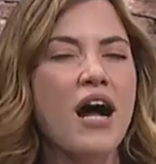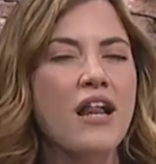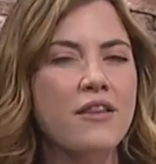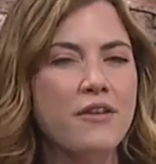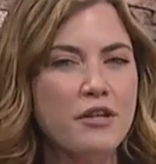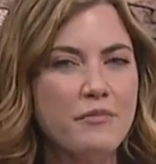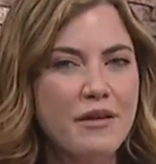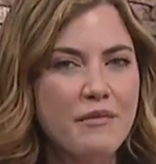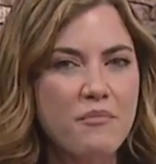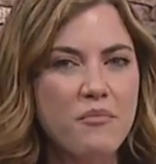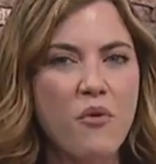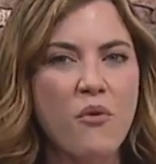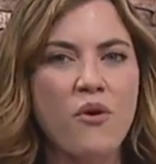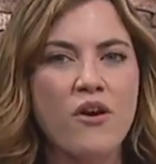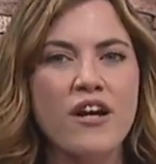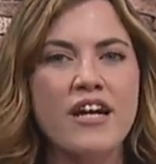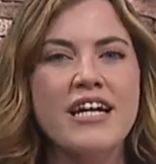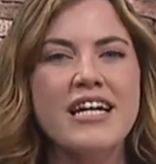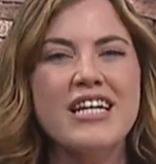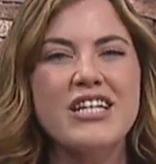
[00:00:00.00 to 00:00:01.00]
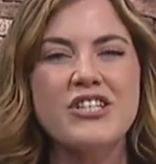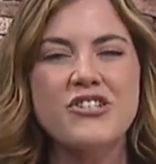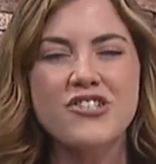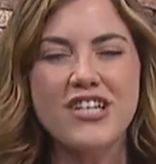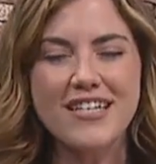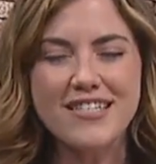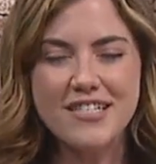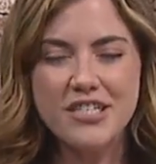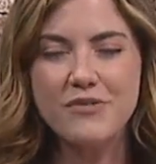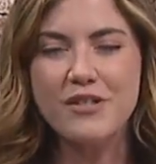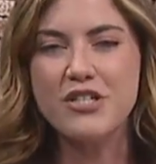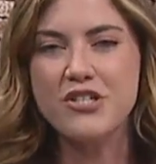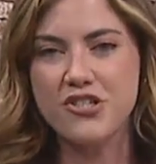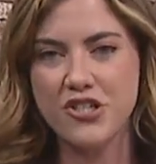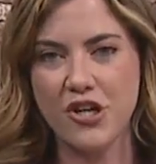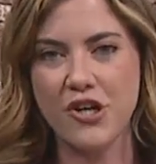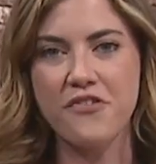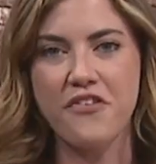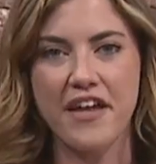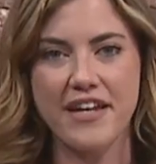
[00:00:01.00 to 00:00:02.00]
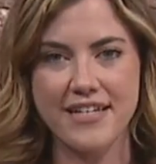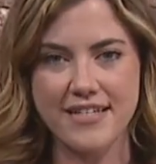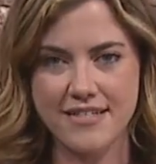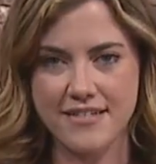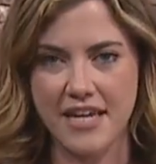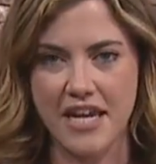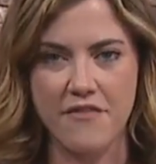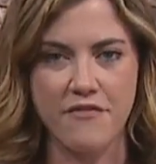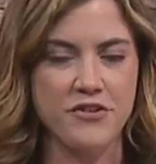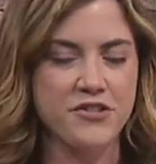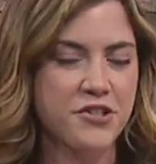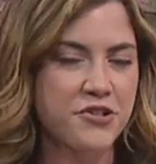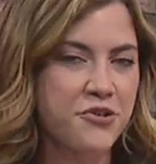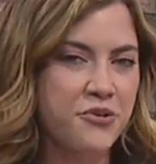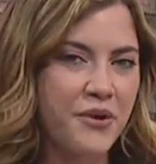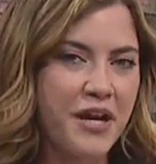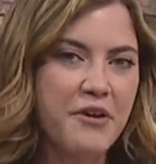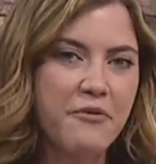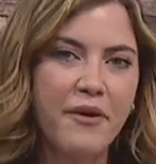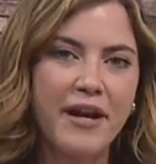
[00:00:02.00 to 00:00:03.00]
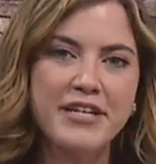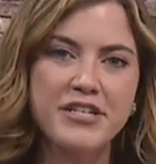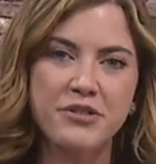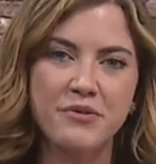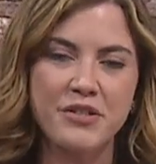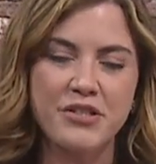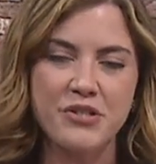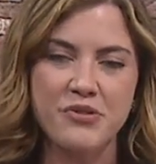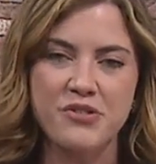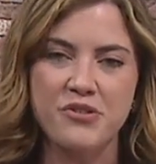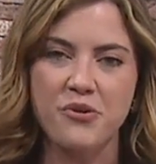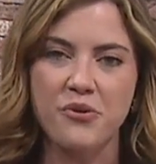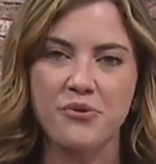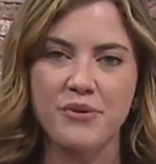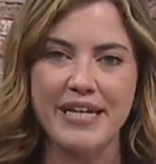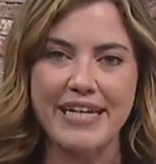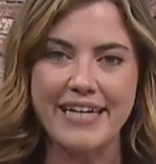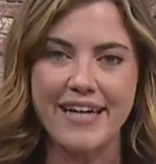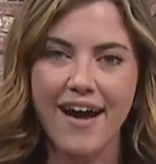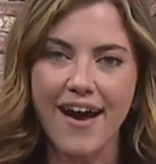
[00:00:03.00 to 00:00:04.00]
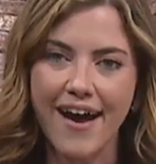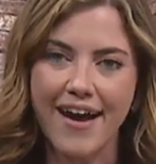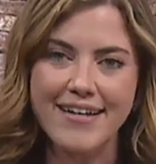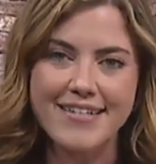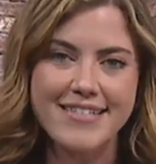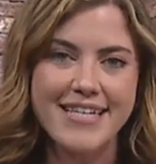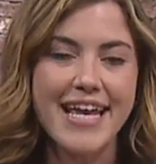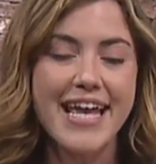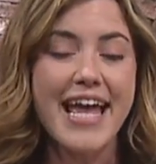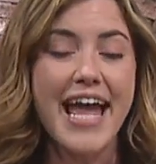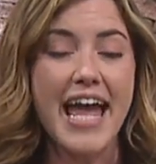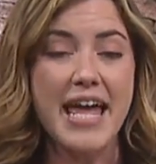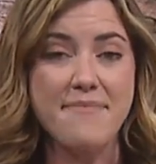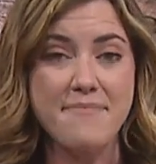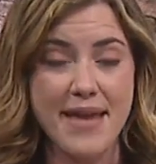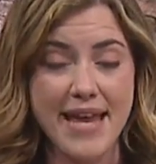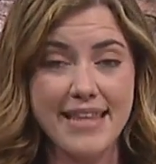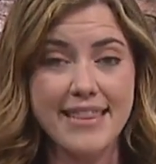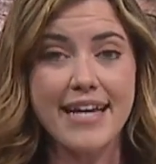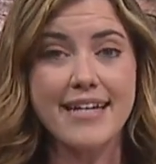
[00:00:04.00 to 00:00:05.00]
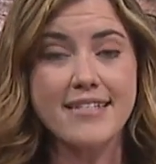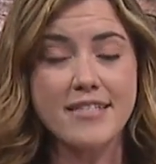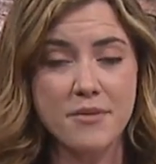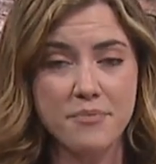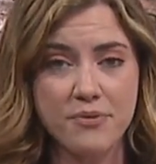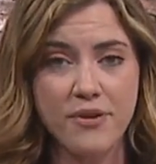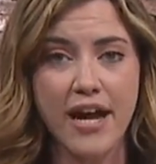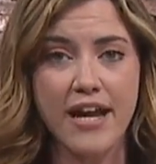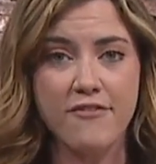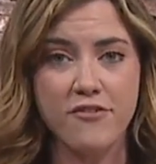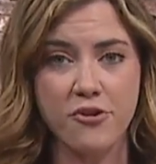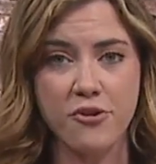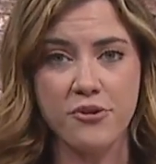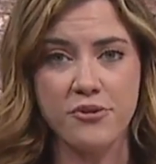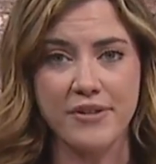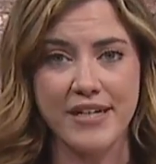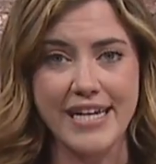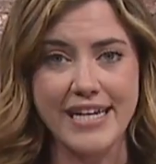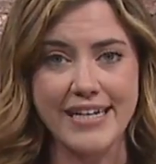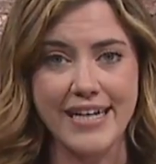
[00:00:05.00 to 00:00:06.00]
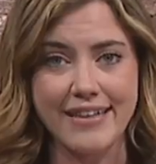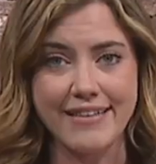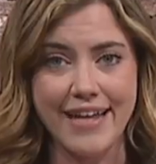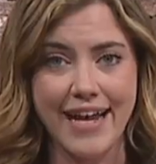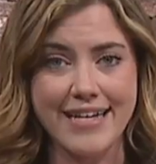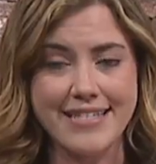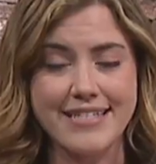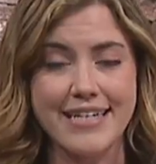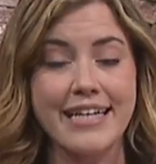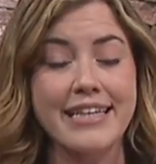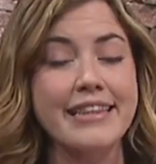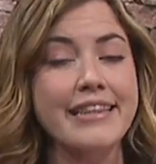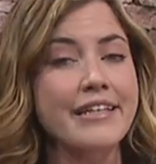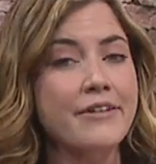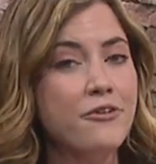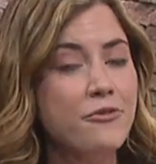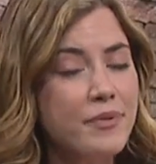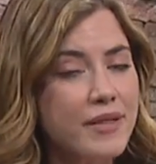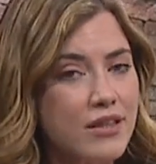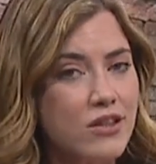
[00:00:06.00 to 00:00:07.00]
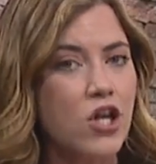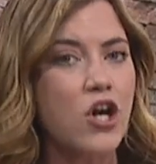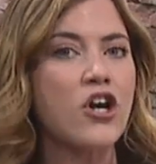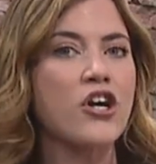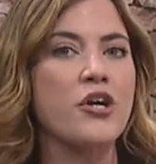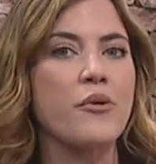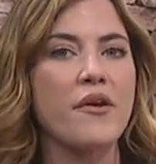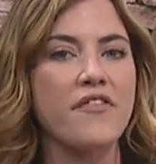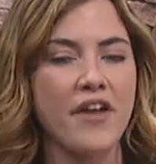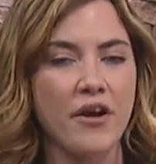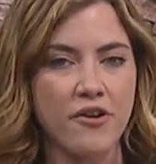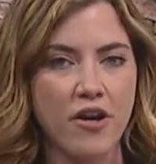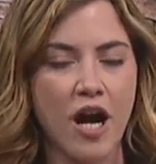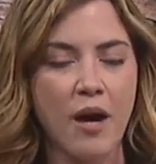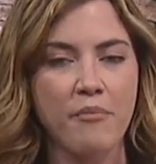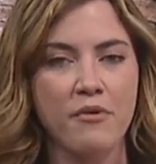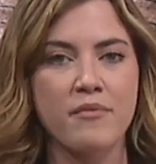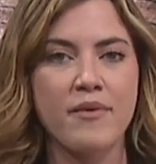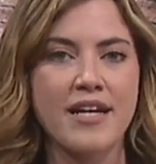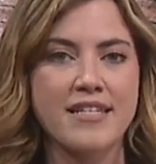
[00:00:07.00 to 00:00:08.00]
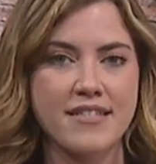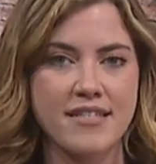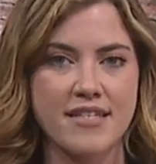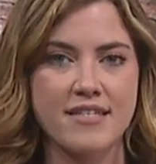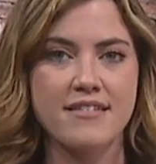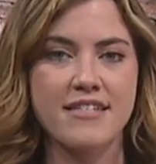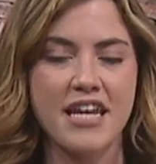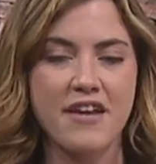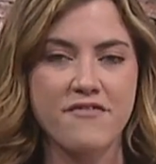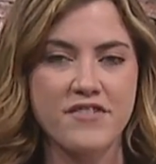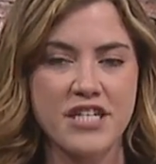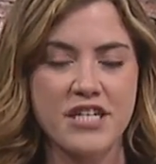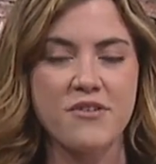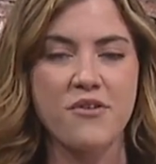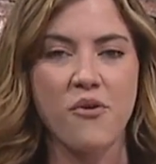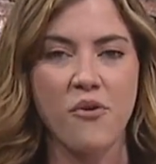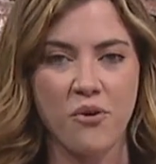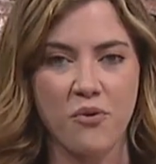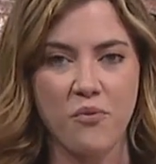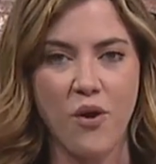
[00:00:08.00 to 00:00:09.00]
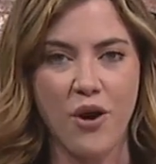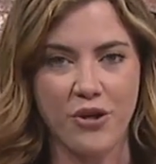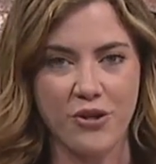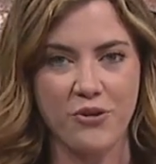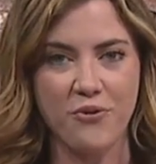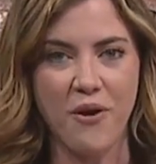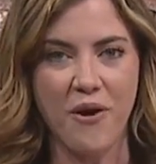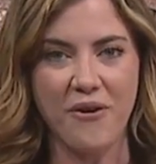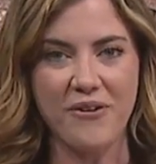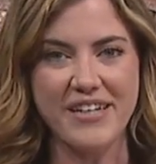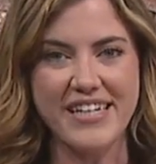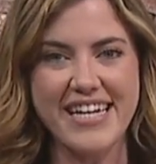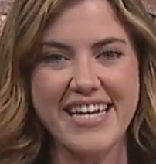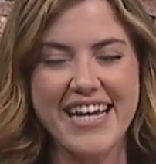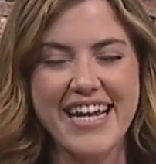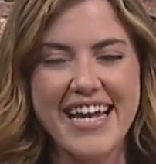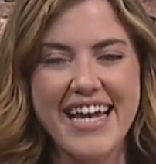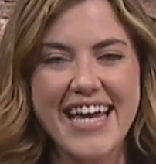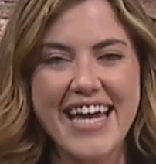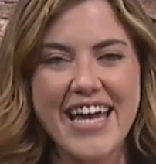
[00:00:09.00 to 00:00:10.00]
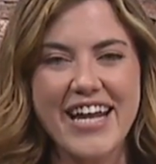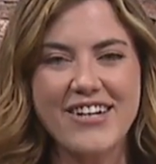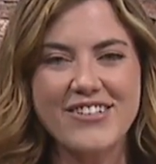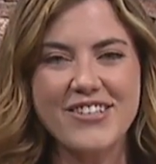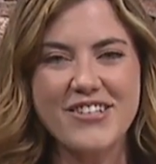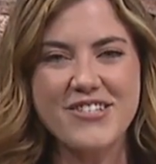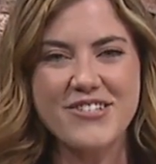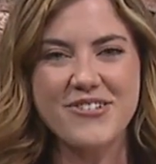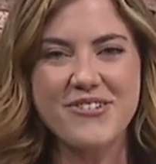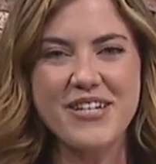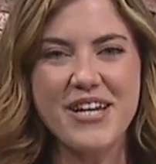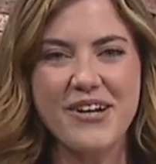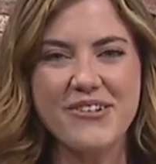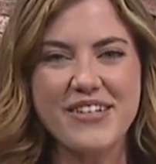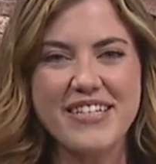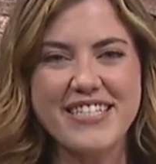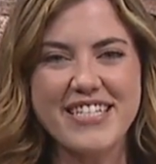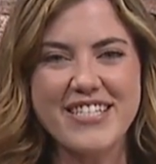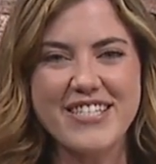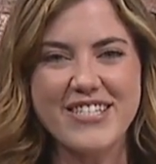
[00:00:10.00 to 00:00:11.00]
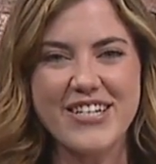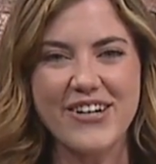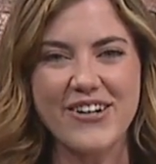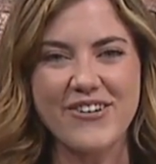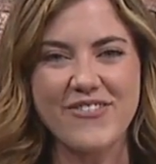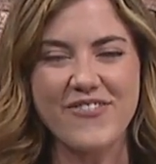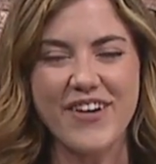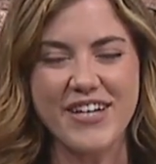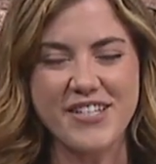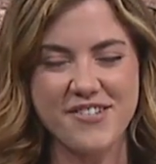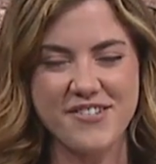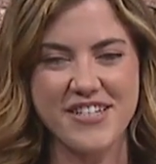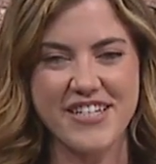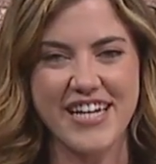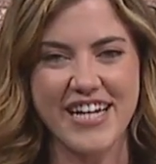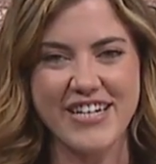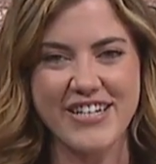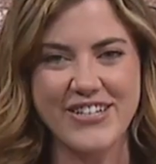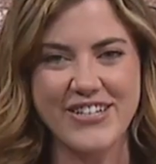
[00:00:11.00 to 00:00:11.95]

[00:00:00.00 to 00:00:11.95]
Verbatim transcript: a little bit more just to ensure that it's safe. It's a great way to reduce reduce chlorine costs and make that supply of chlorine last a little bit longer without compromising the safety or water quality. Here in the studio, Lindsay Stone, Fox 59